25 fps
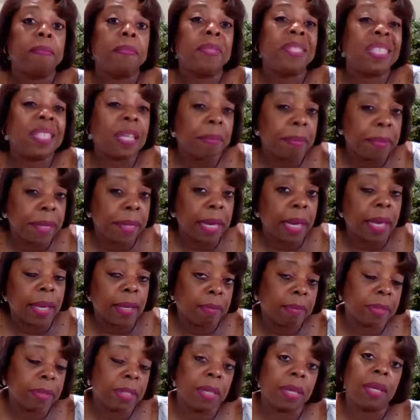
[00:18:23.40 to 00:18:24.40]

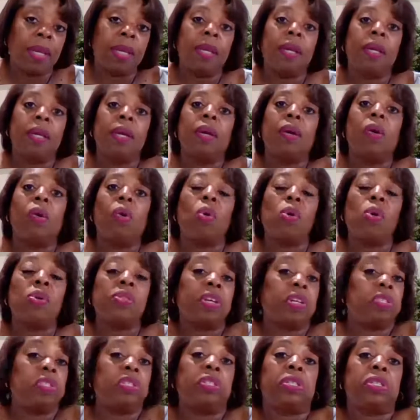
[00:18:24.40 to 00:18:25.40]
sometimes, or
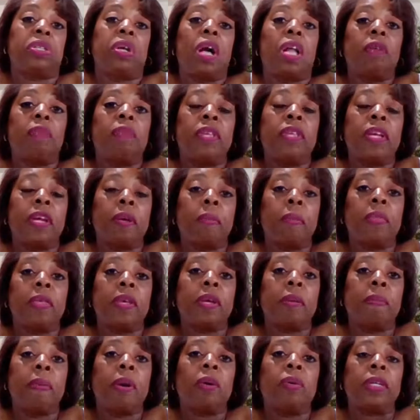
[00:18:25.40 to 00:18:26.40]
they'll just call them
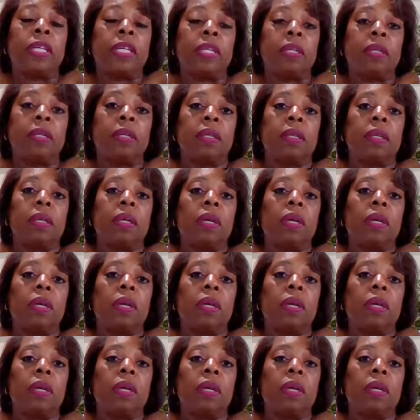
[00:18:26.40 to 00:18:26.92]
the opponent.